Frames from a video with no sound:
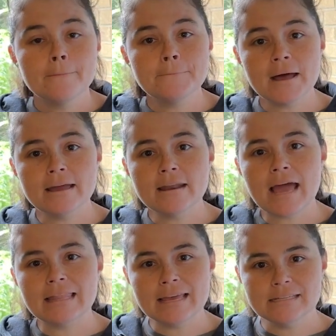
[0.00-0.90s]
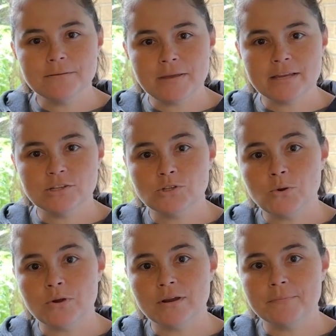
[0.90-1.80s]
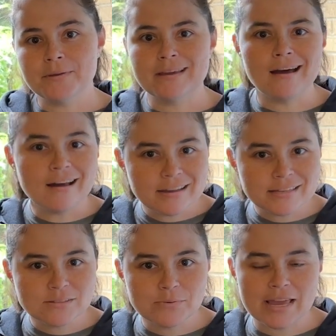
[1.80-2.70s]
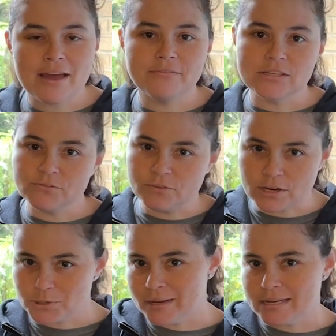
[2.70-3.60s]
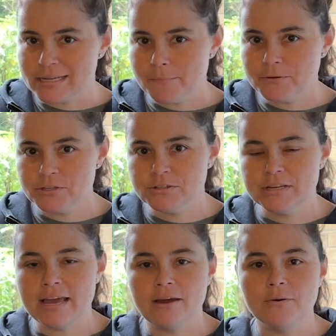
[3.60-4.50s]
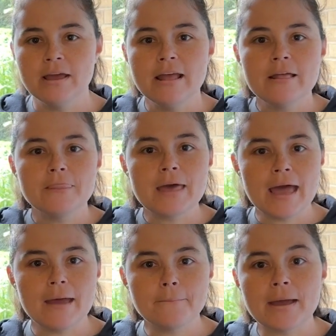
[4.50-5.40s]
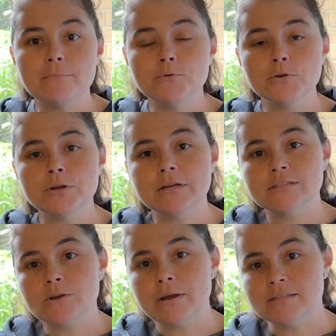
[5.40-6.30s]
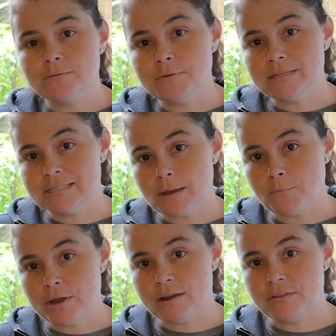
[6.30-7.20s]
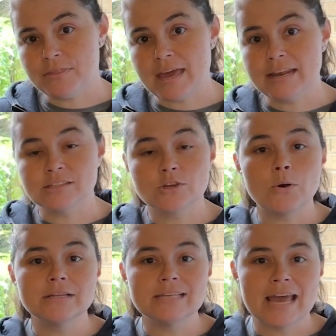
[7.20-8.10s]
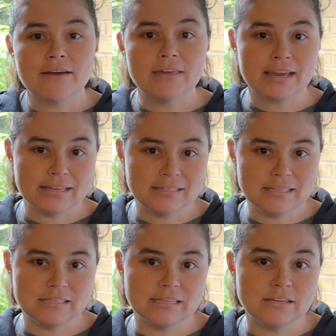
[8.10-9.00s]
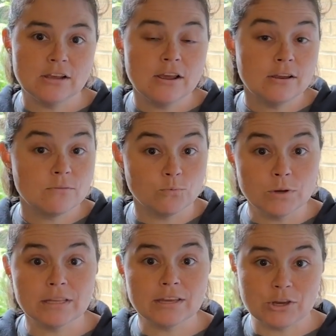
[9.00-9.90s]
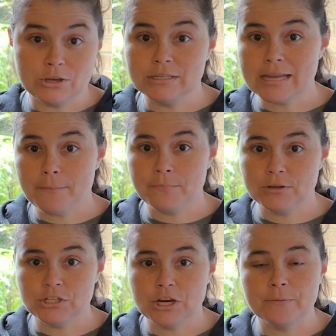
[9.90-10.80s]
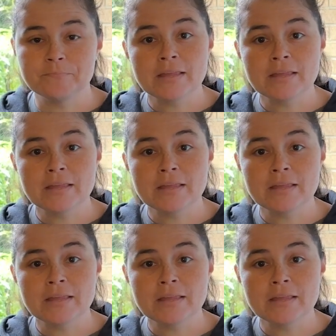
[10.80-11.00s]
but I like to make sure, because we have these fluctuating temperatures now, that my brooder is going to be somewhere that it's going to have that consistent, really good temperature.